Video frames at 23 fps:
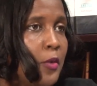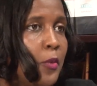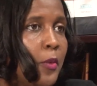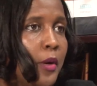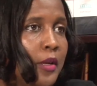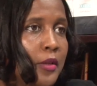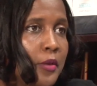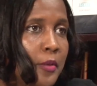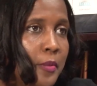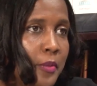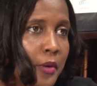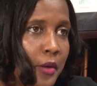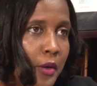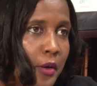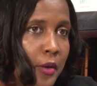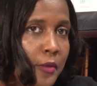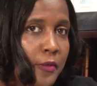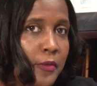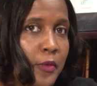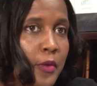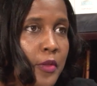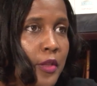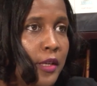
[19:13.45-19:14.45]
you want to bring
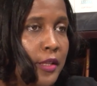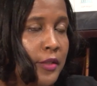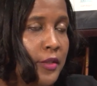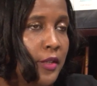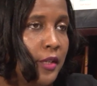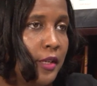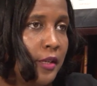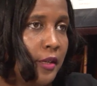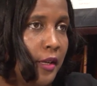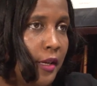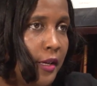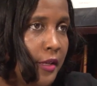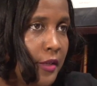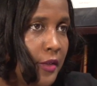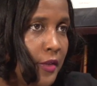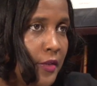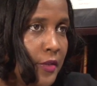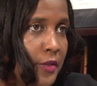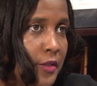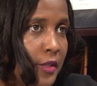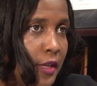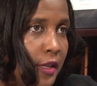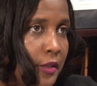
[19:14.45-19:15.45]
up for the listening
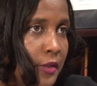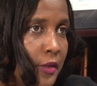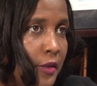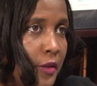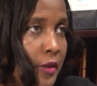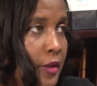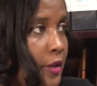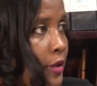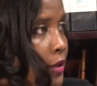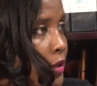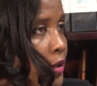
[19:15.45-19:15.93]
audience, Dr.